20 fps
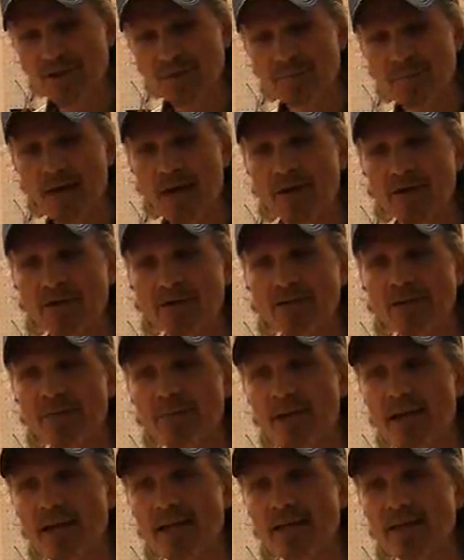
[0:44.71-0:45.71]
you get better,
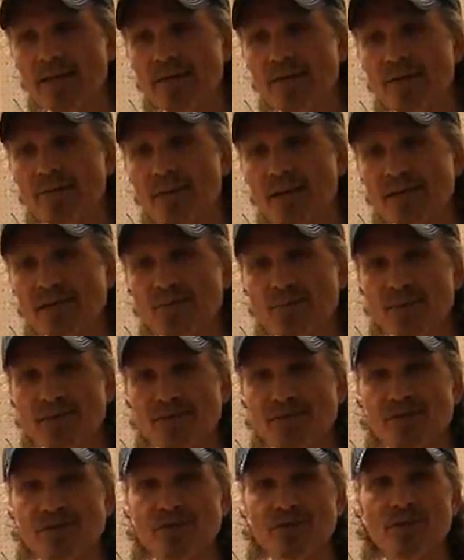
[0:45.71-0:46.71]
you may
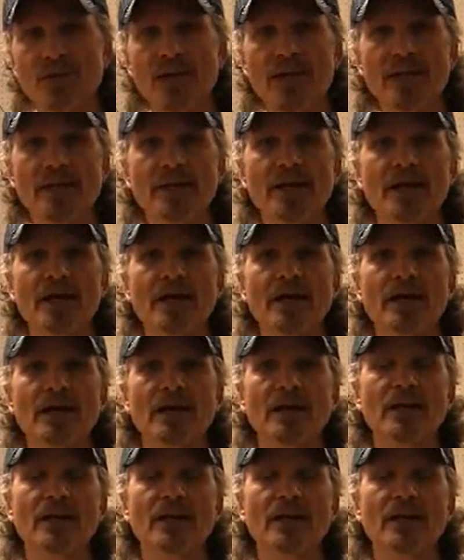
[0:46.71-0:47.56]
switch to a